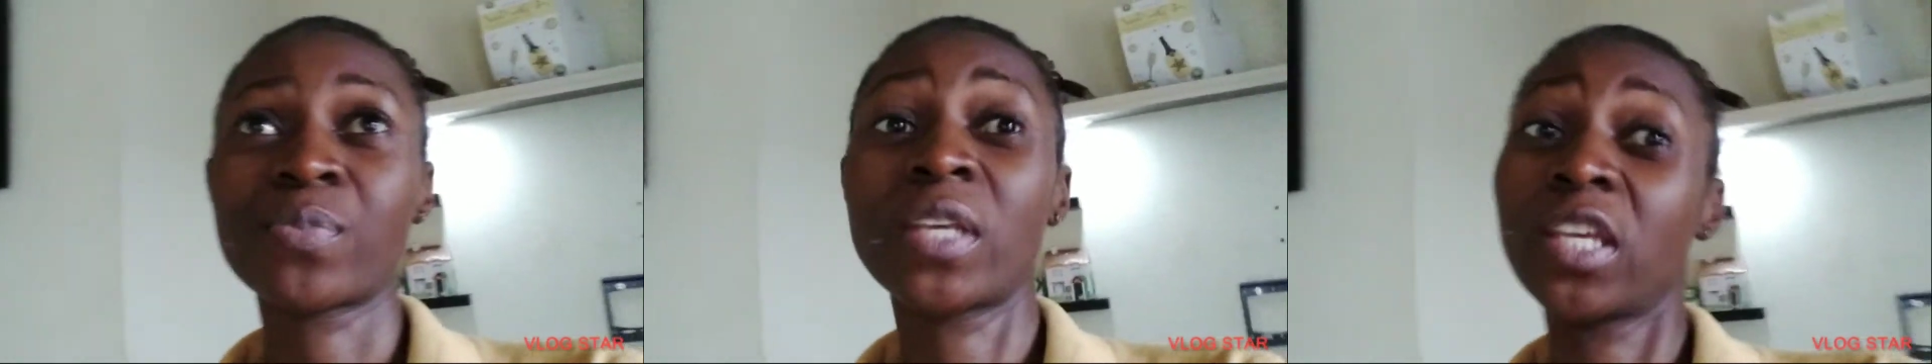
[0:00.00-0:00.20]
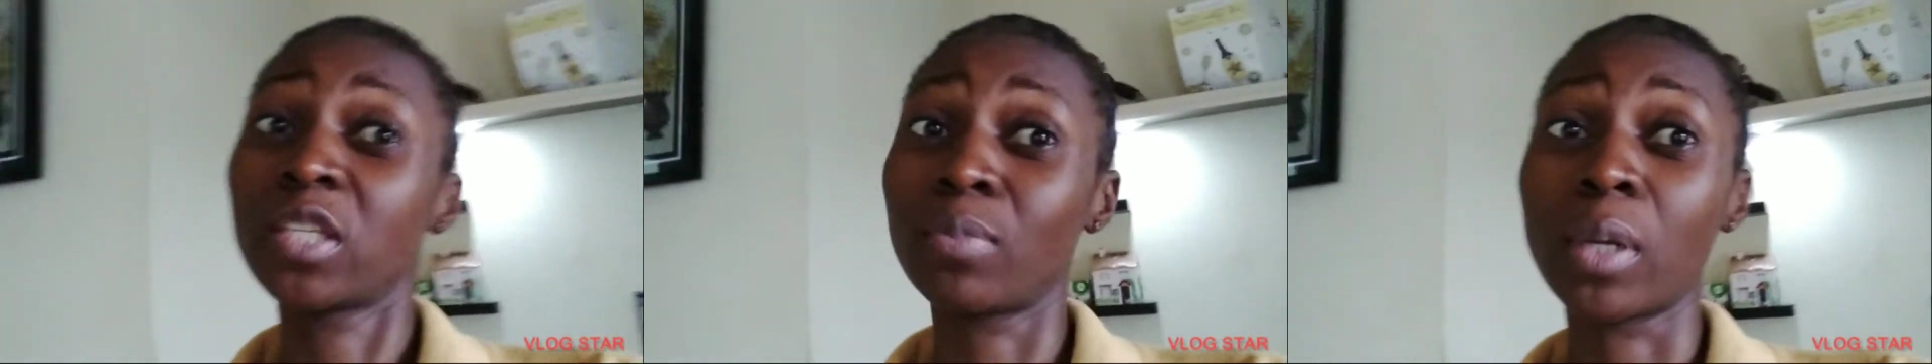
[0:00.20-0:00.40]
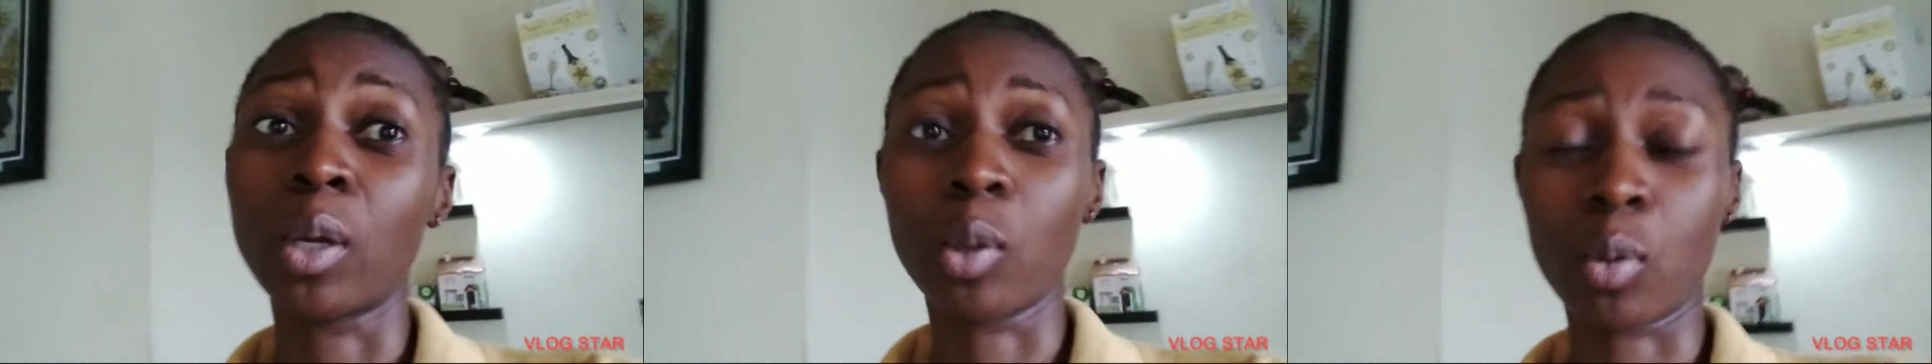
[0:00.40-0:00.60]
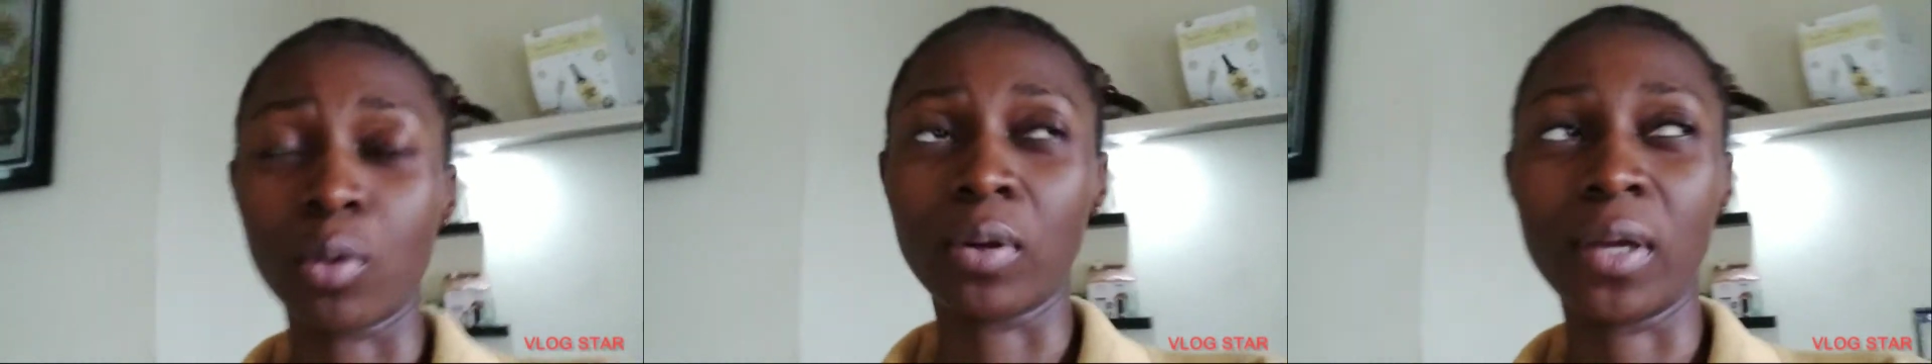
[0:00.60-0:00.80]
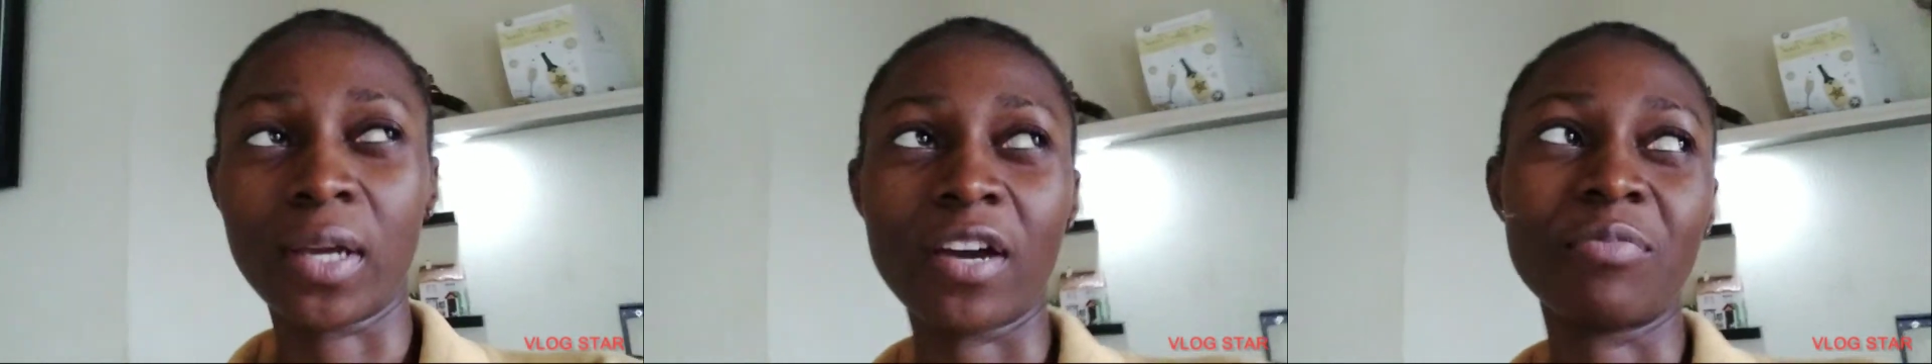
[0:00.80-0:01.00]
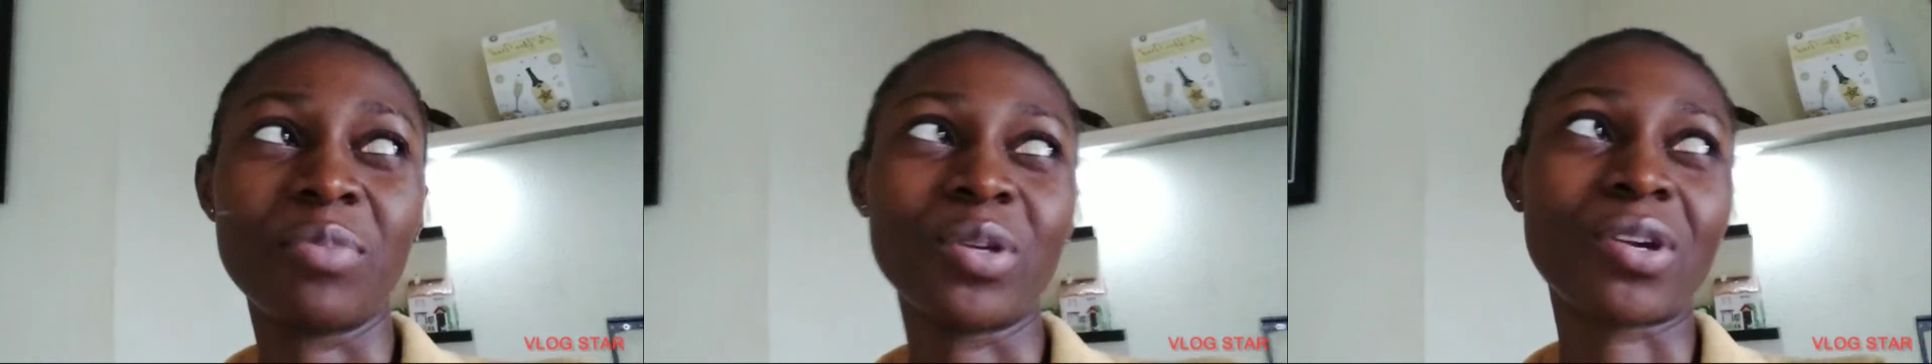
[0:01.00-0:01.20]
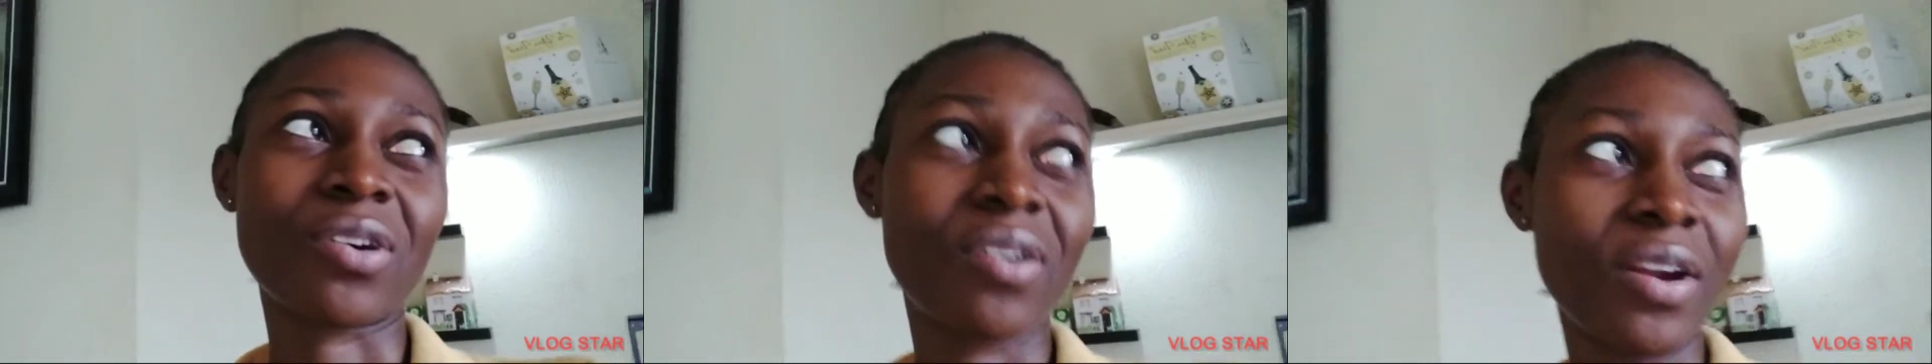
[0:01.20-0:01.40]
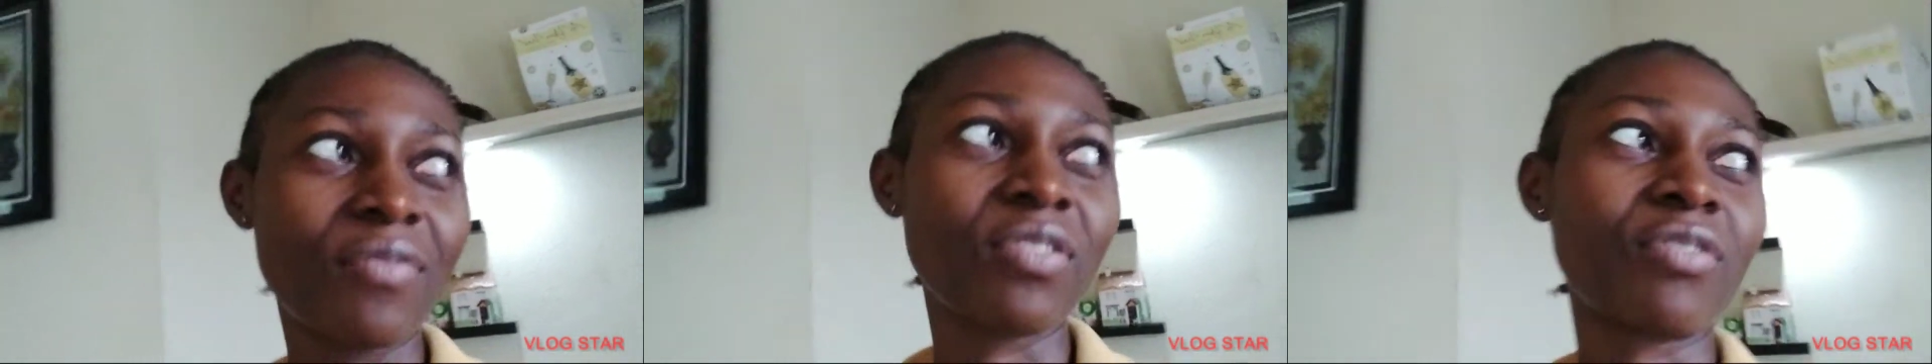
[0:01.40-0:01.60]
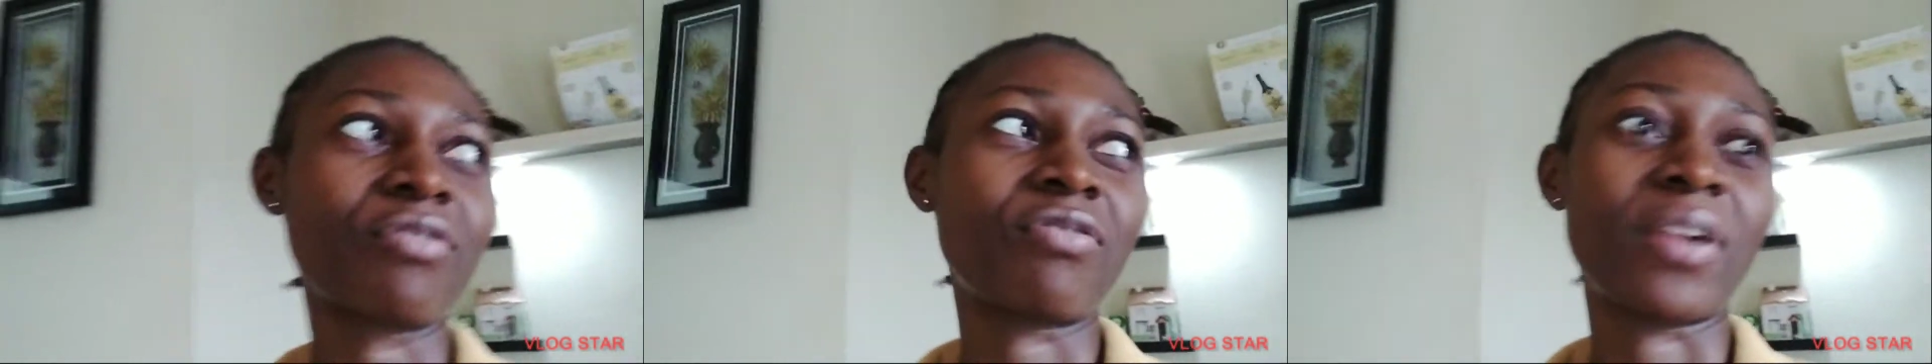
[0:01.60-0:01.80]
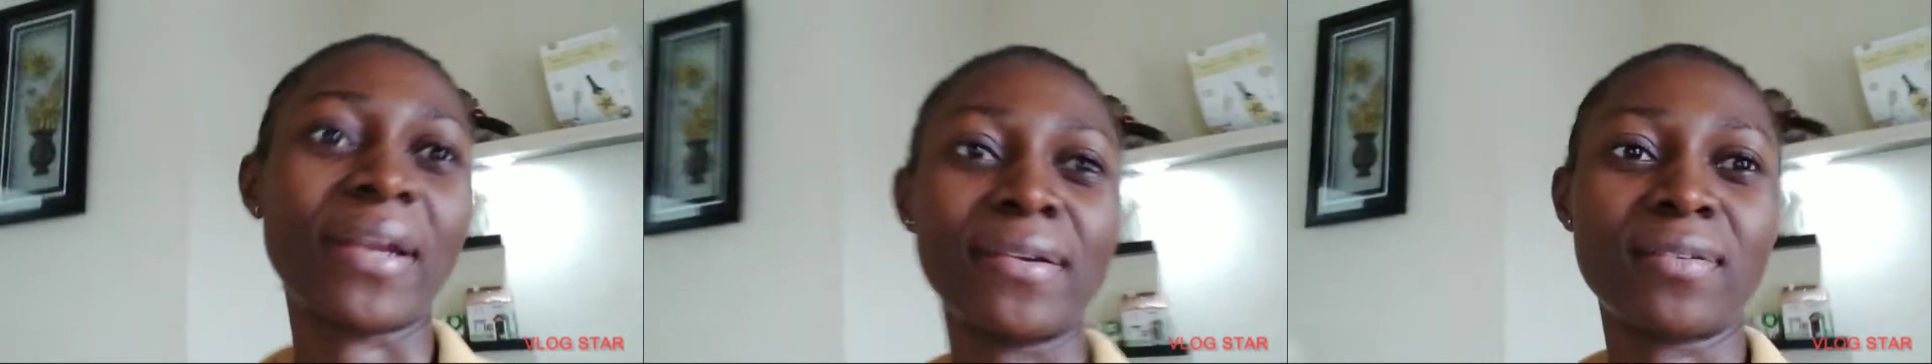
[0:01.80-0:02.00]
It's been long. I've been craving
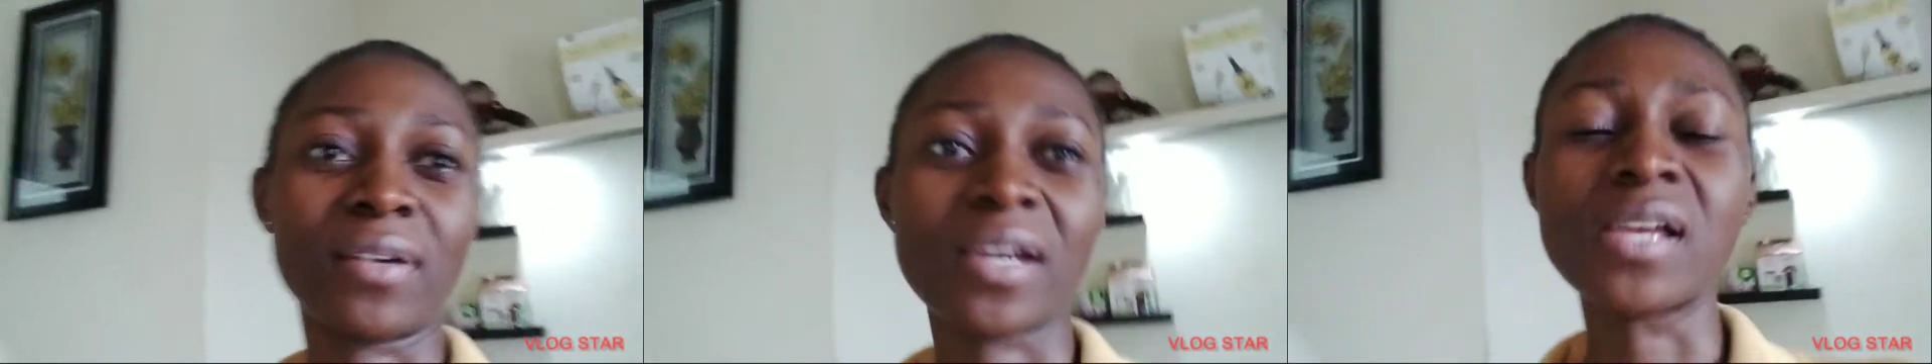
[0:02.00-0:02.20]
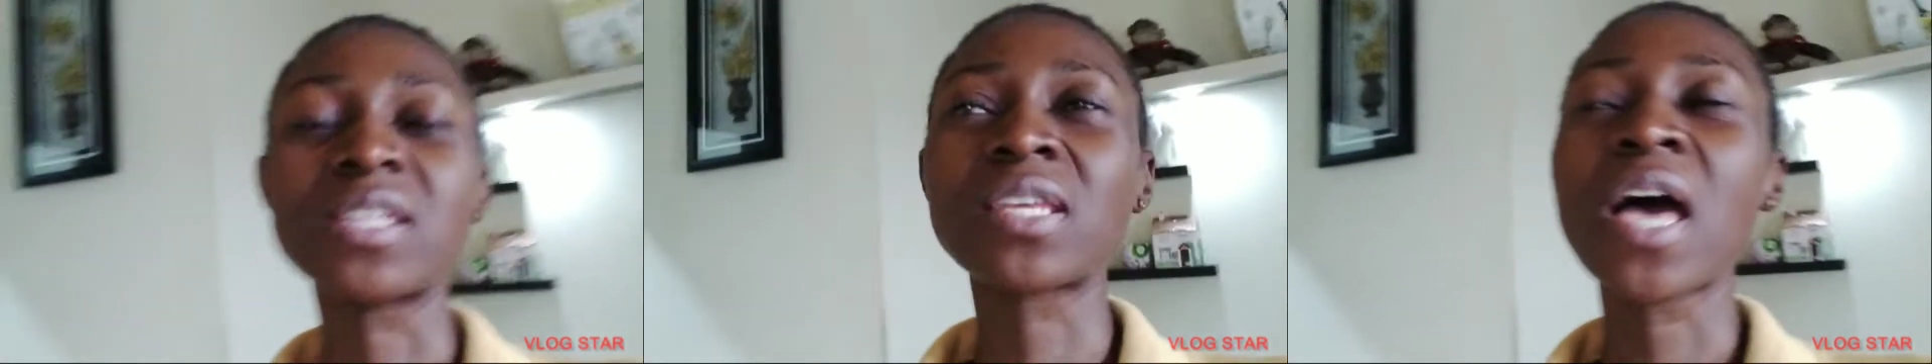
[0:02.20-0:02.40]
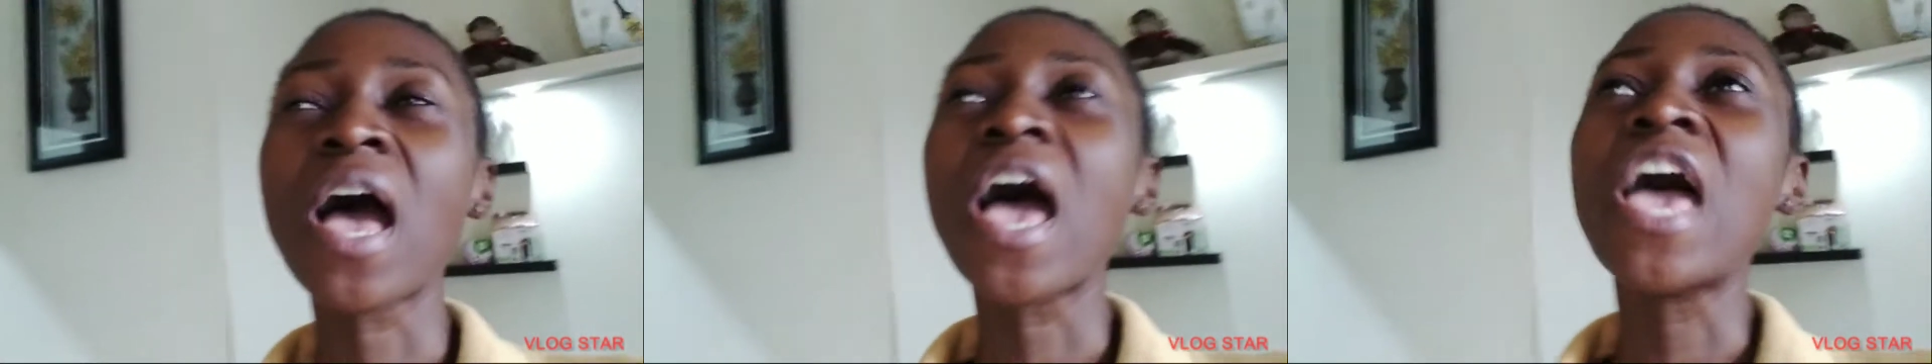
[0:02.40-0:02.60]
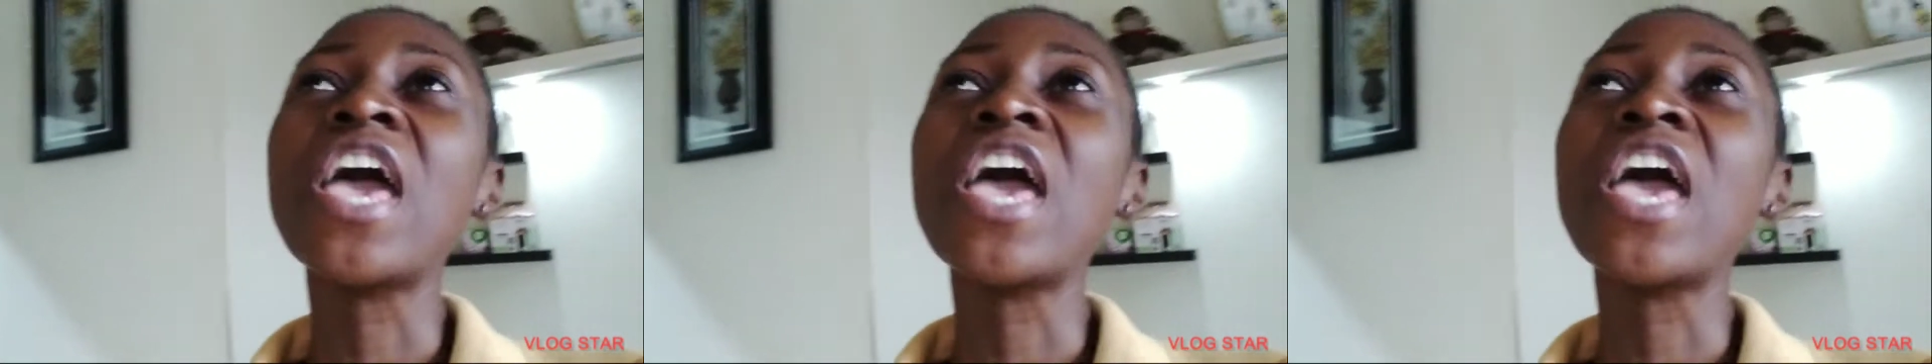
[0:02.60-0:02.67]
fried rice.